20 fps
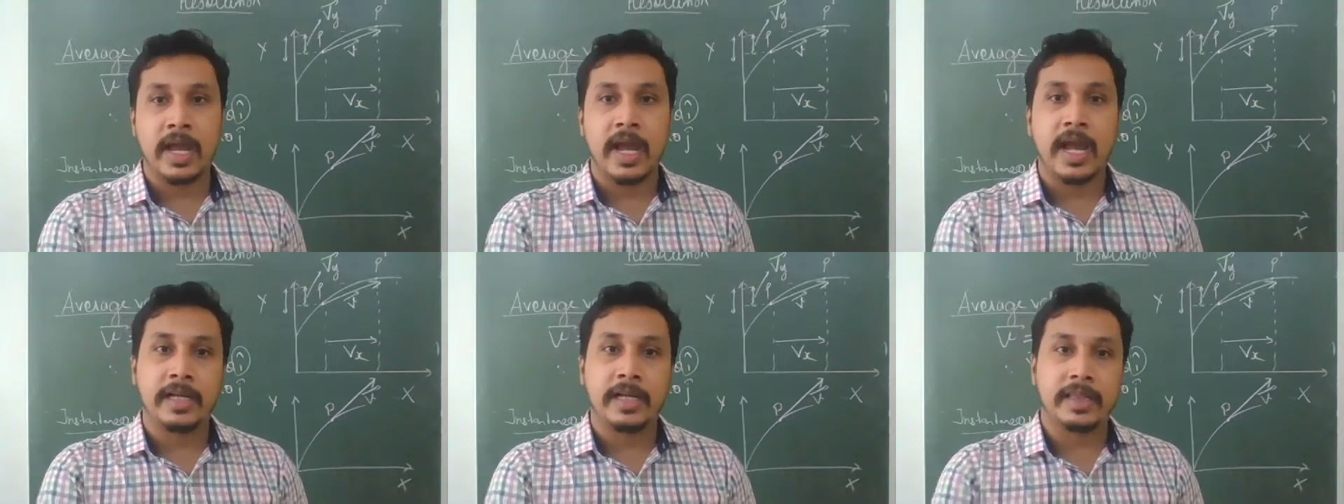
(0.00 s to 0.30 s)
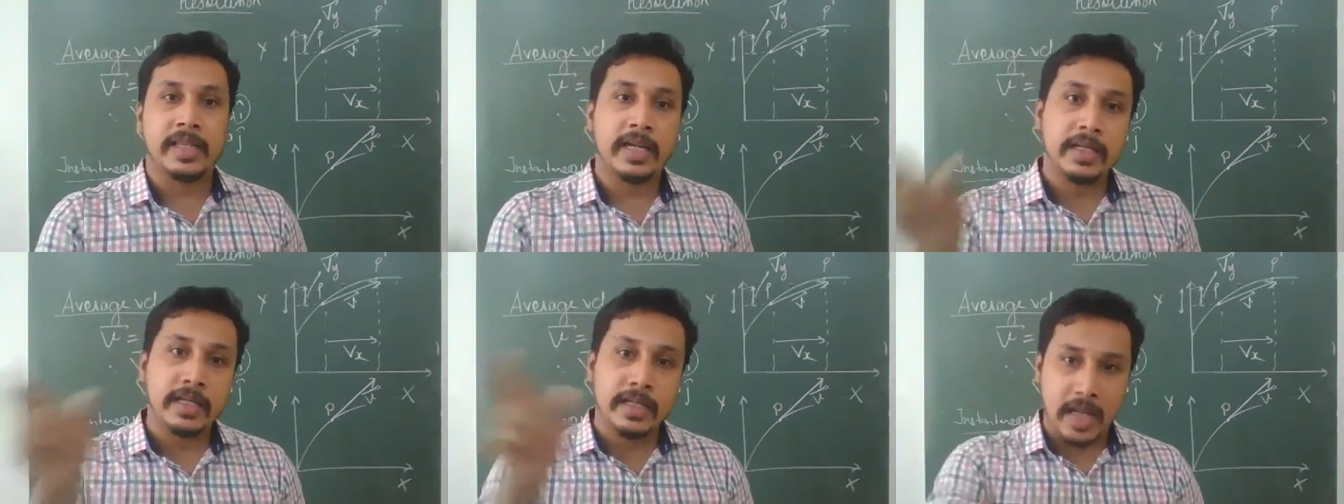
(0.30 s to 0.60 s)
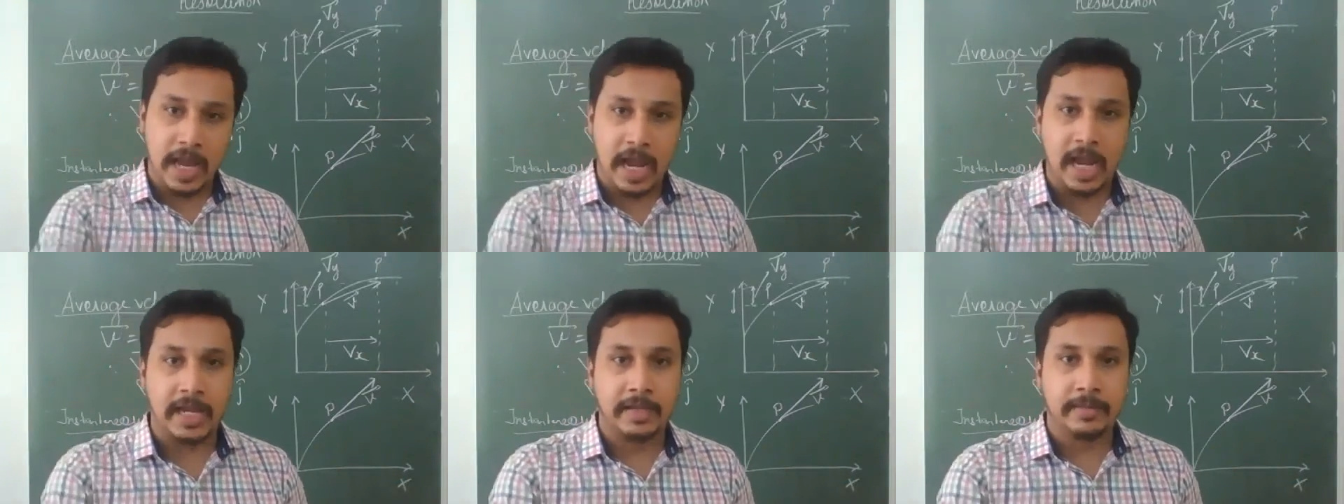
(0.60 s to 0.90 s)
at that
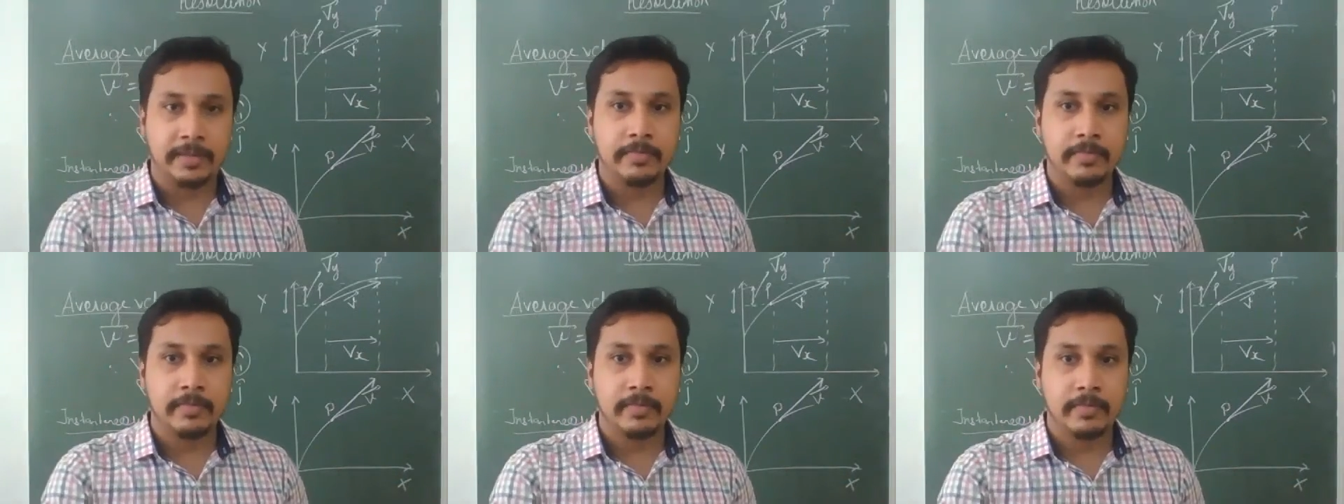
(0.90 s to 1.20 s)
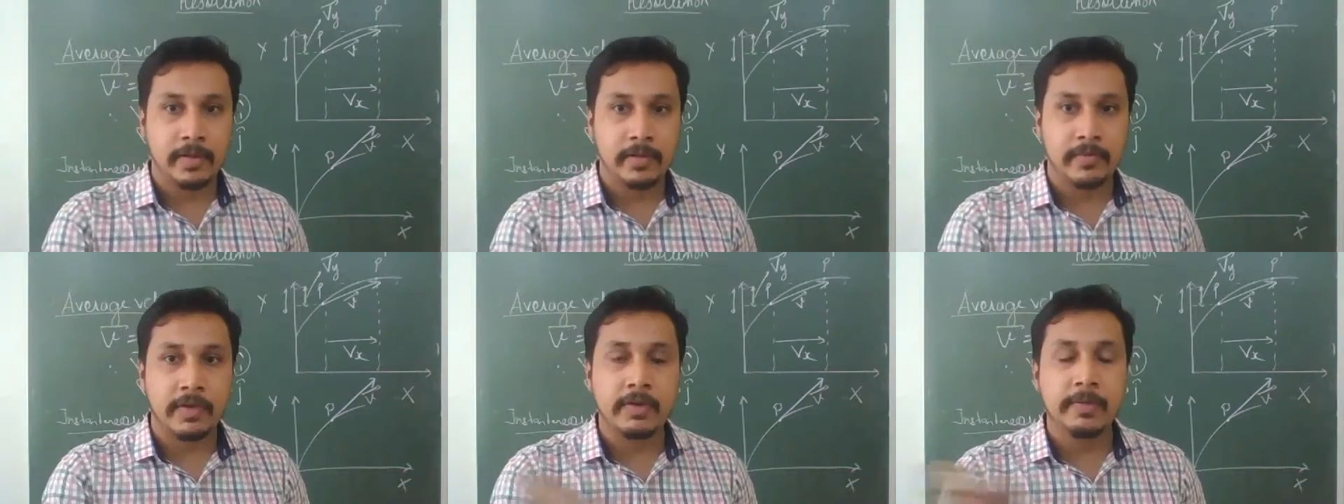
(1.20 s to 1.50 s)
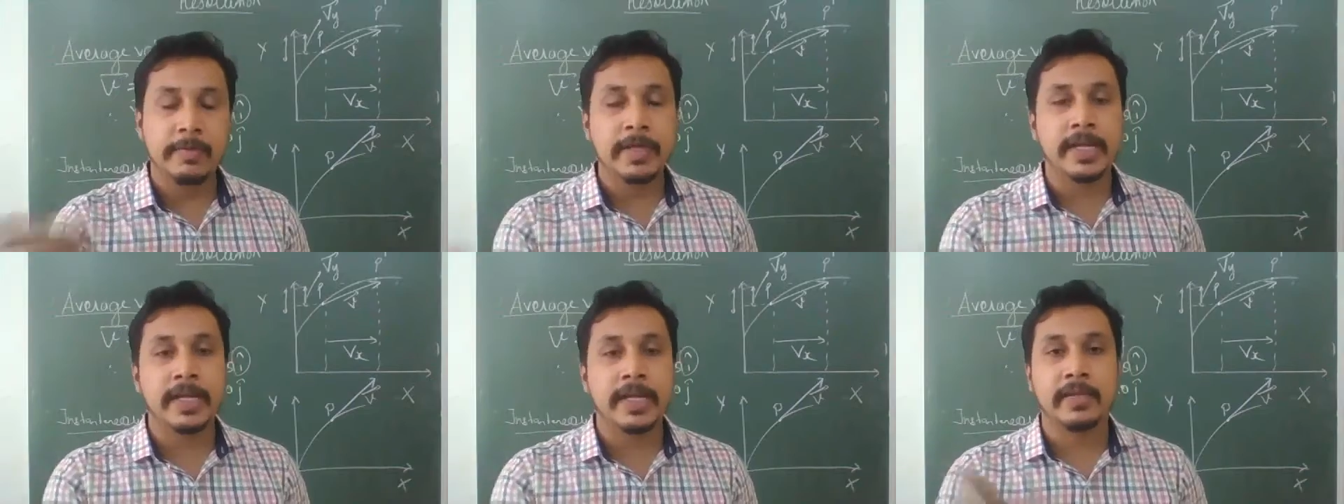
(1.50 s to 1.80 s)
time, we
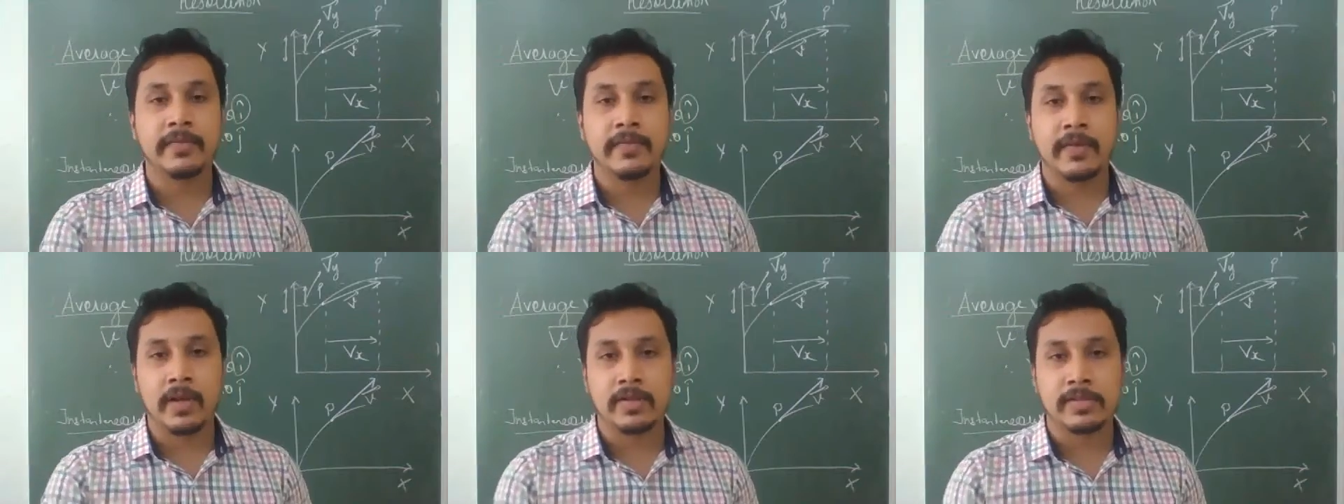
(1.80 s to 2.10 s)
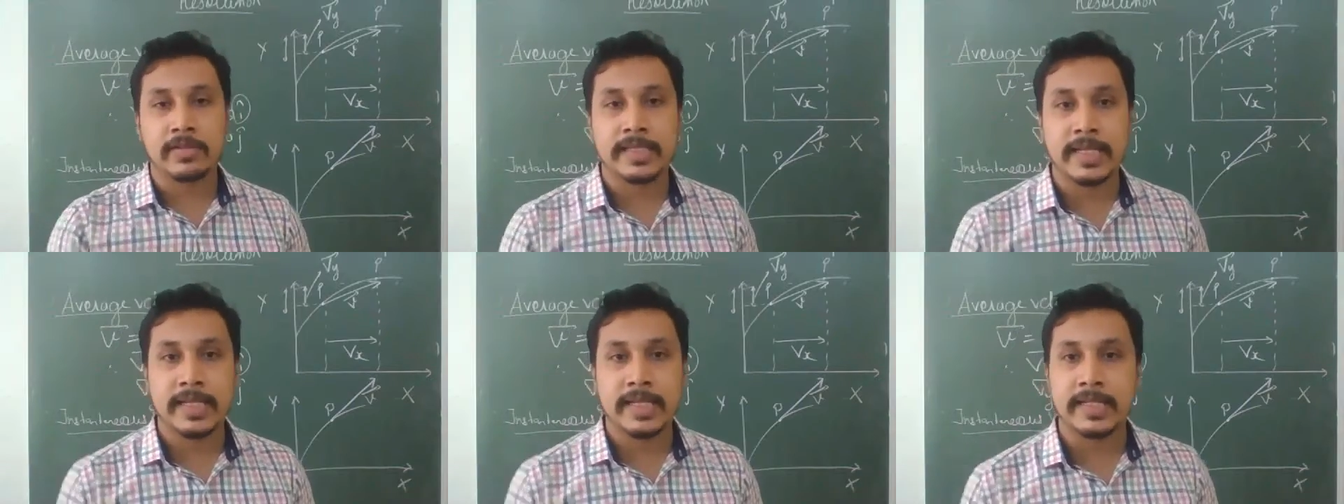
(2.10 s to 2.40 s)
will be getting velocity